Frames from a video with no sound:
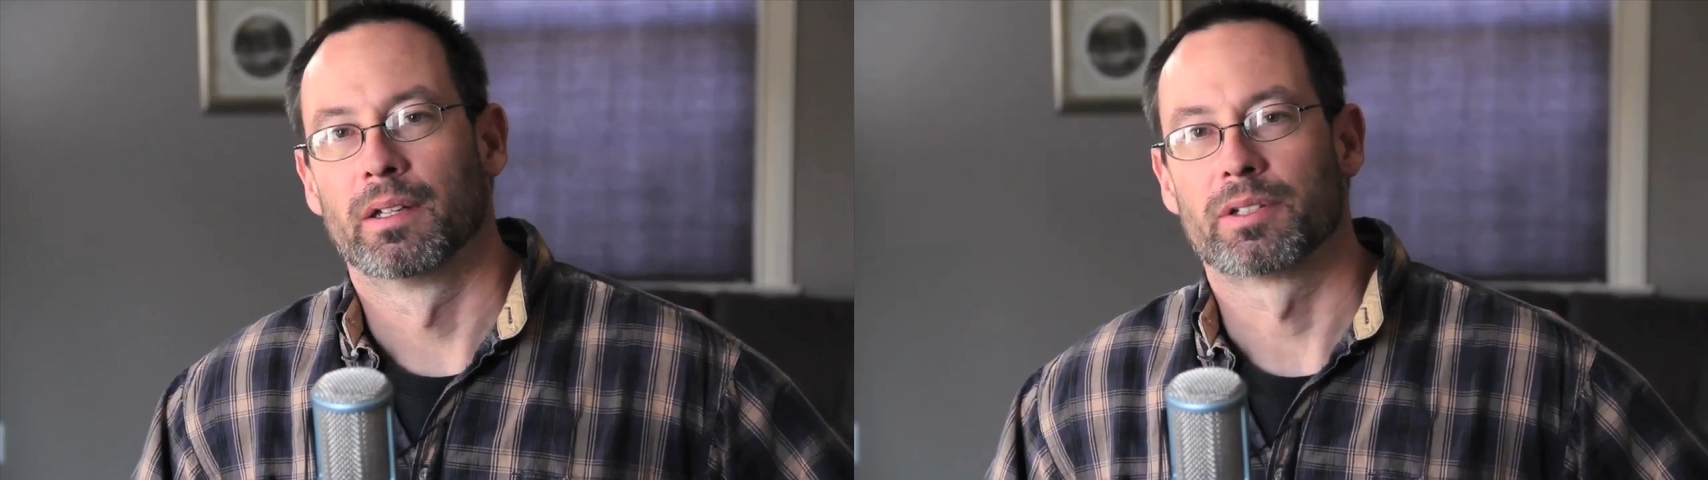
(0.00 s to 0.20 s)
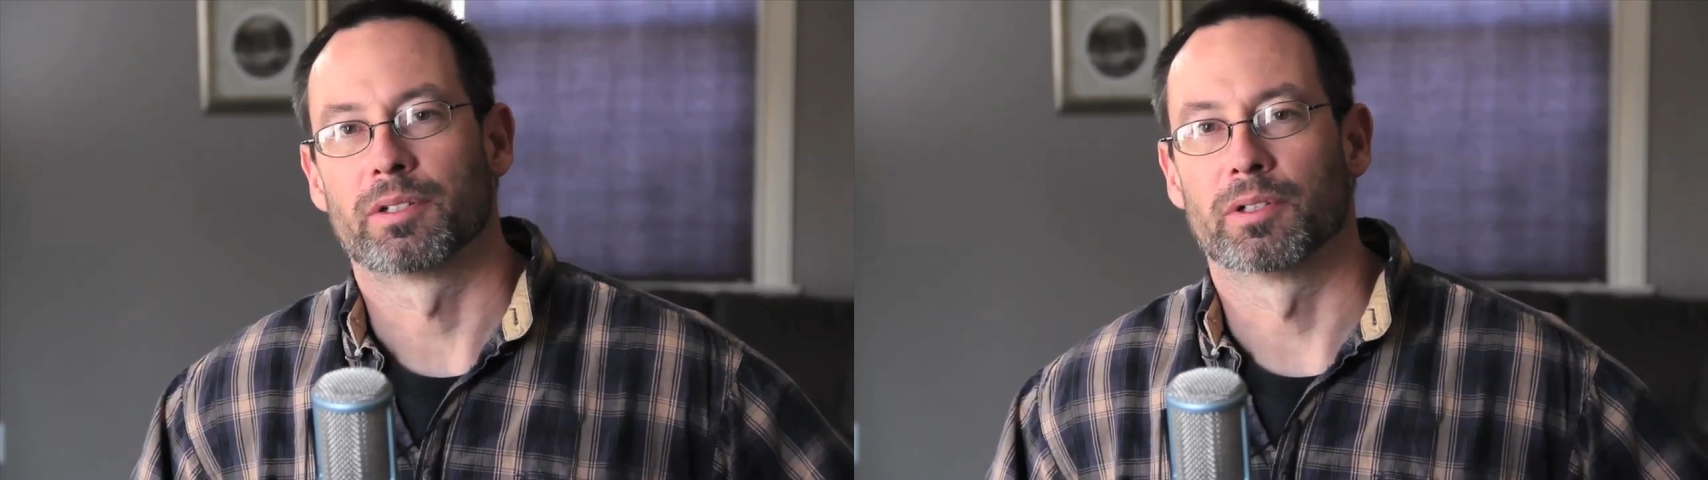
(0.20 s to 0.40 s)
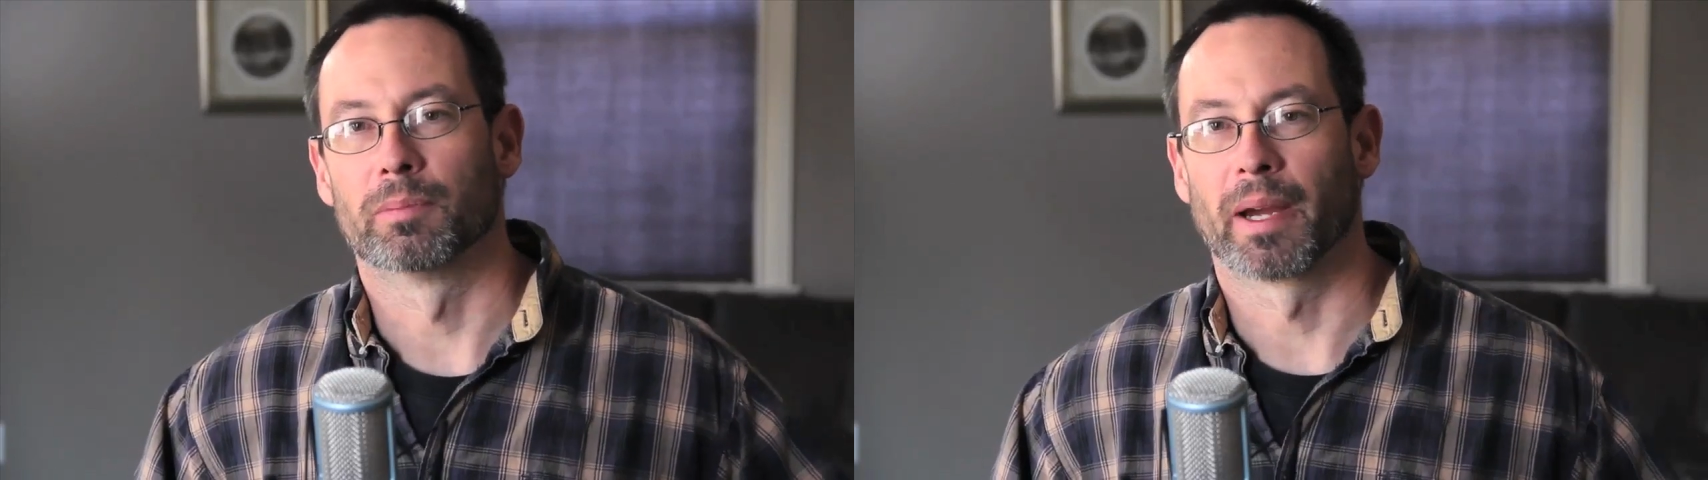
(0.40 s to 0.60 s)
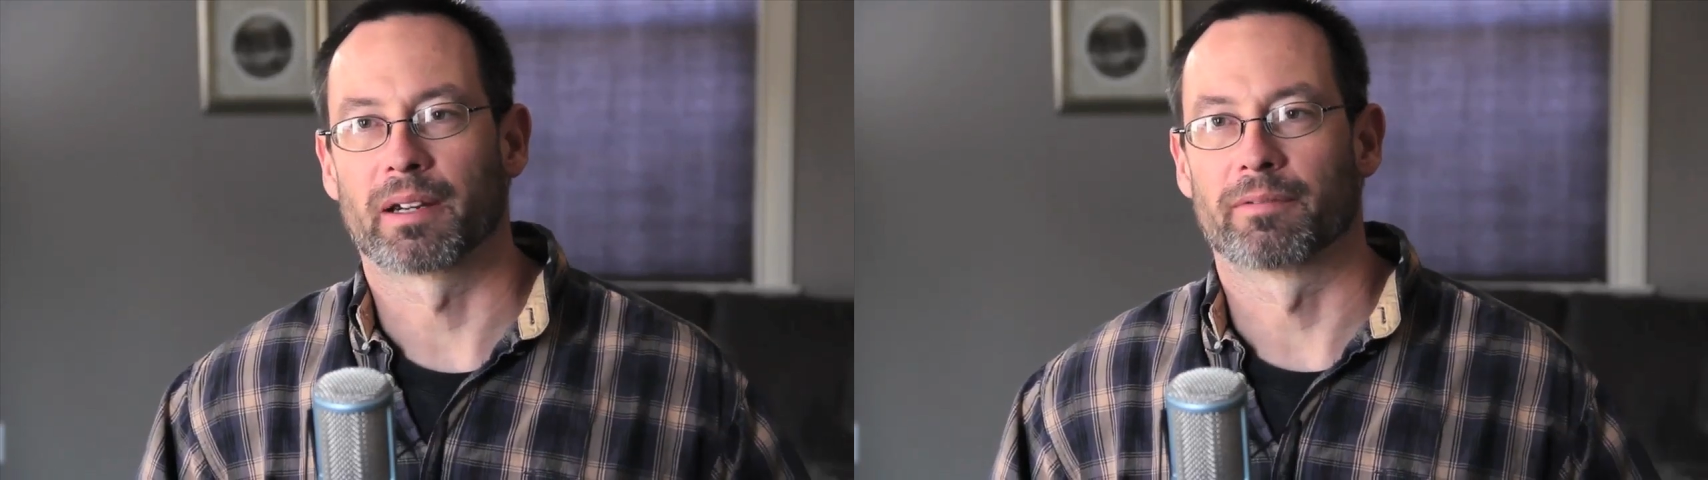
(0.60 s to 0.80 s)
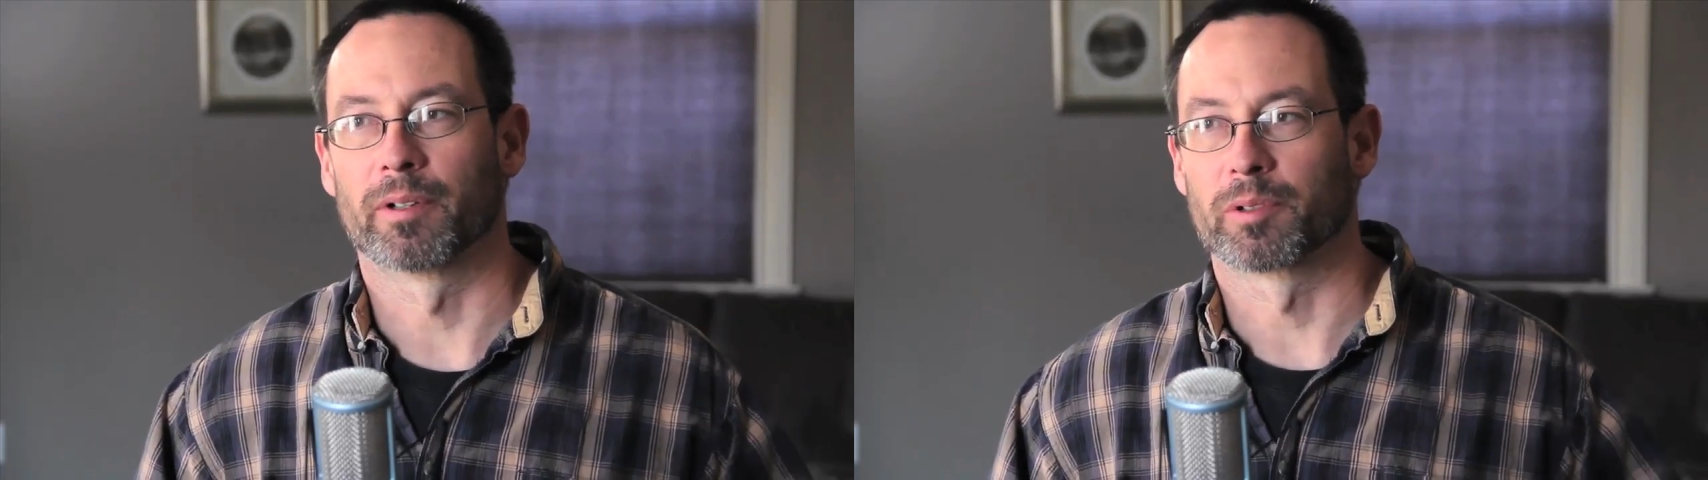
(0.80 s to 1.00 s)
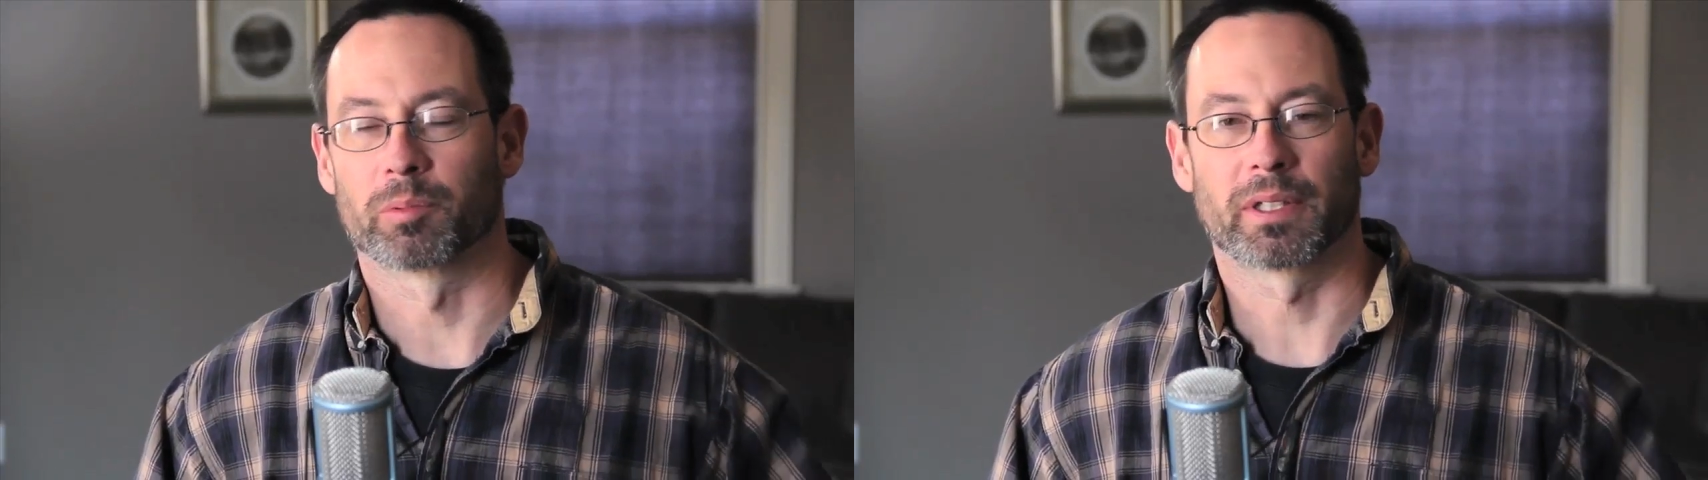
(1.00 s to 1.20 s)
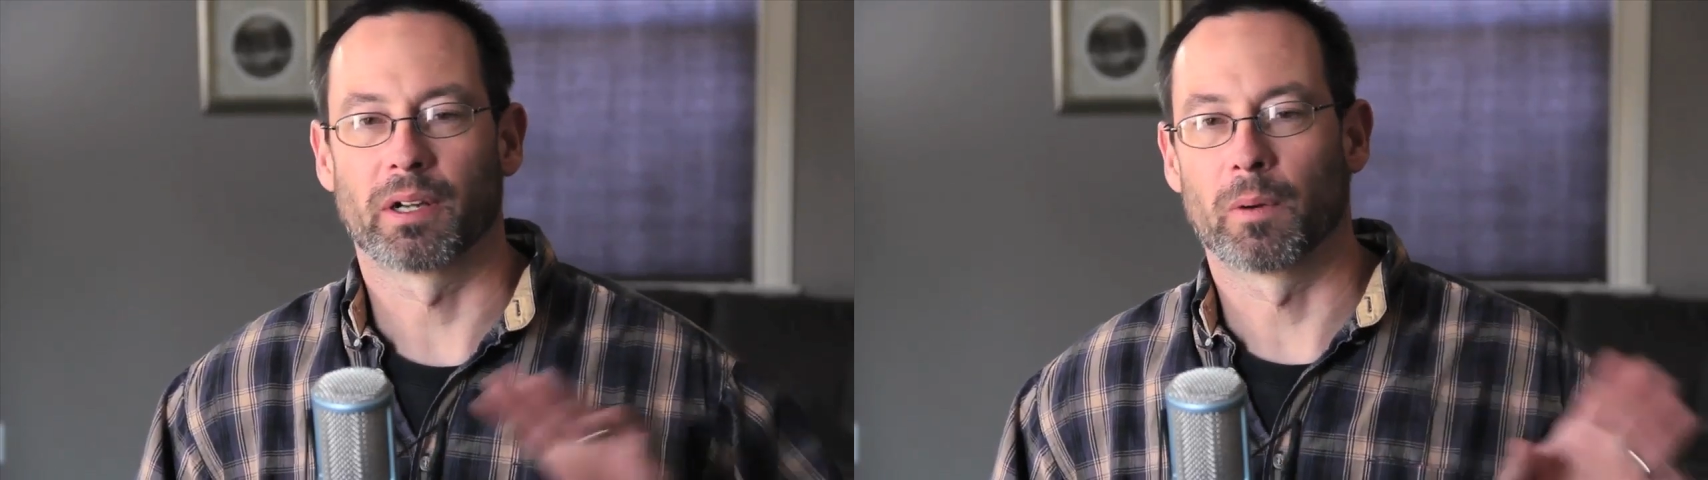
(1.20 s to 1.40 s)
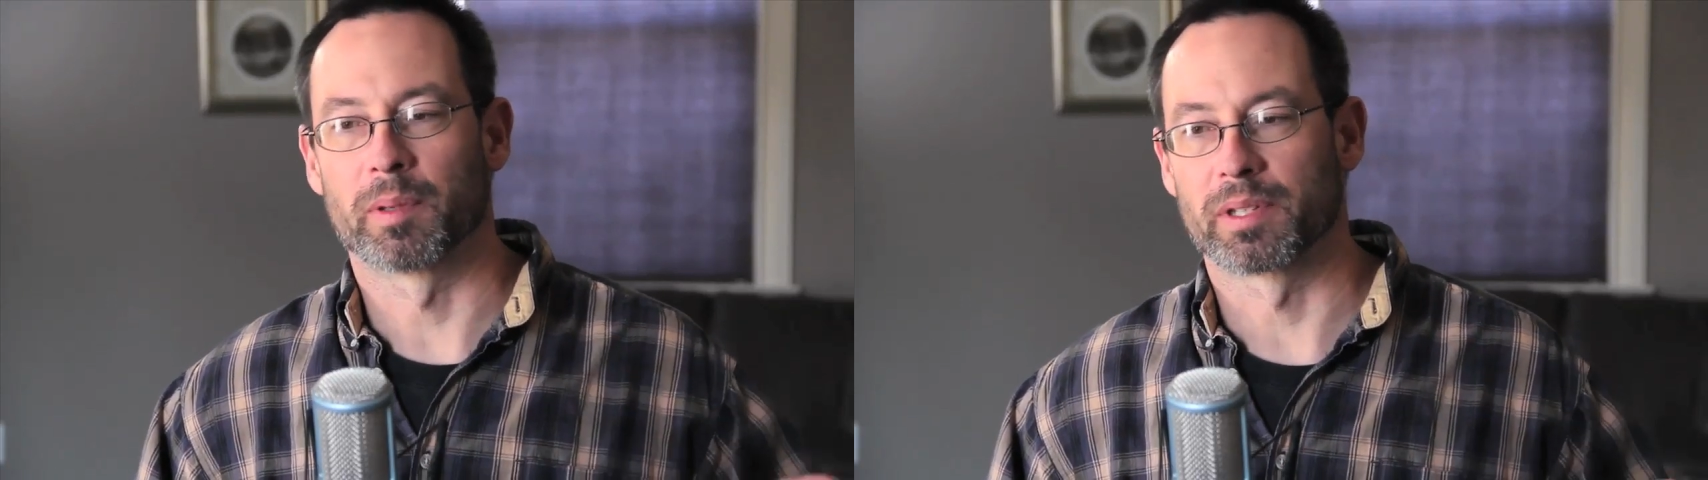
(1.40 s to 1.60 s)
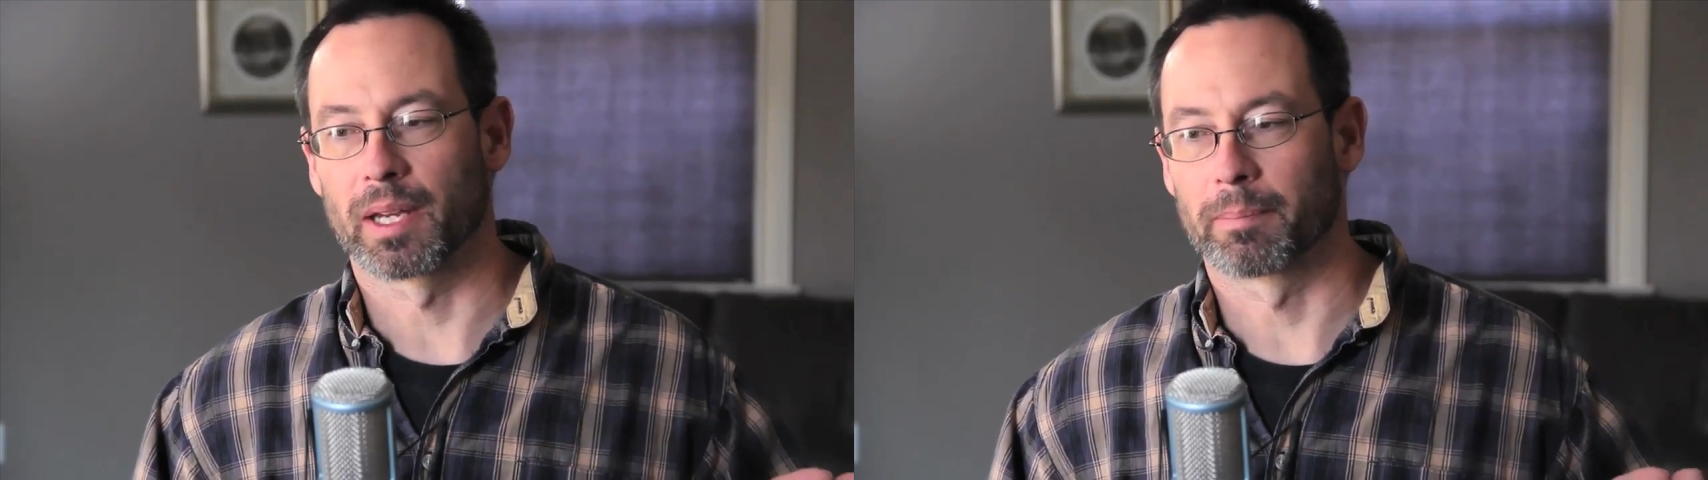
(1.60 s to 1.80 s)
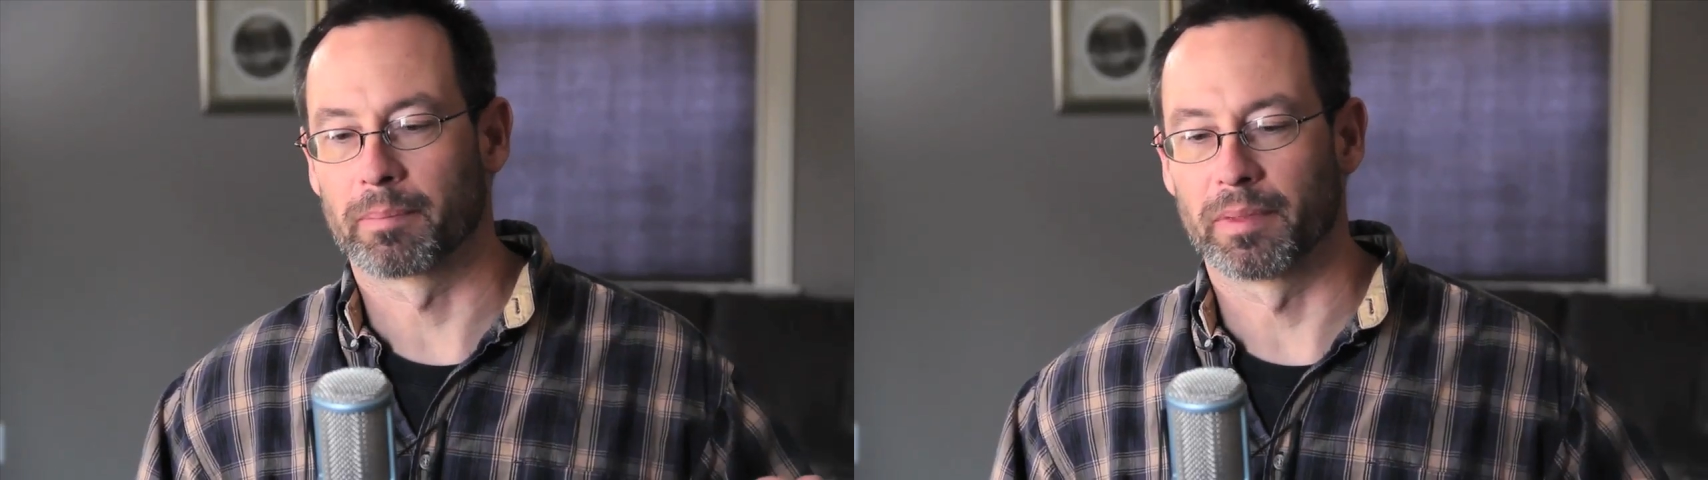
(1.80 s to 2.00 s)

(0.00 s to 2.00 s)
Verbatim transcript: to microphones really opens up